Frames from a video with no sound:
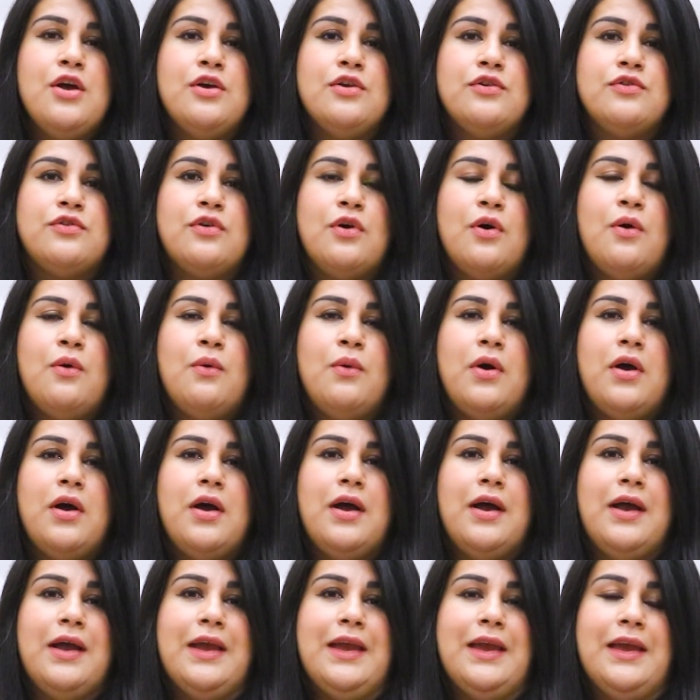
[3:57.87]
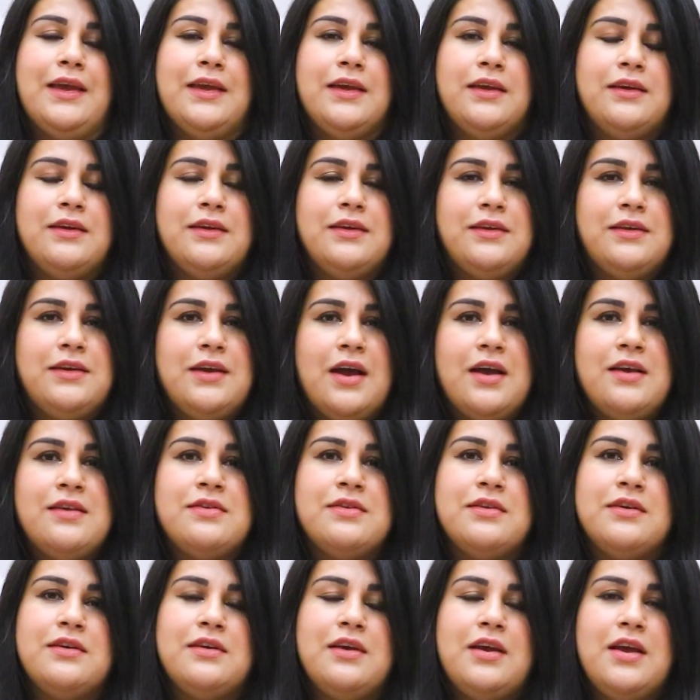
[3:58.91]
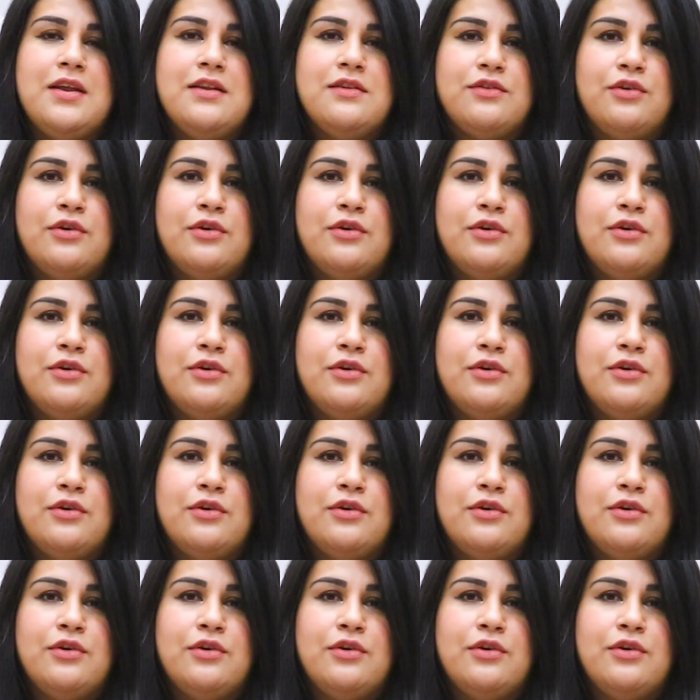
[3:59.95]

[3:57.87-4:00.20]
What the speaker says: So yes, in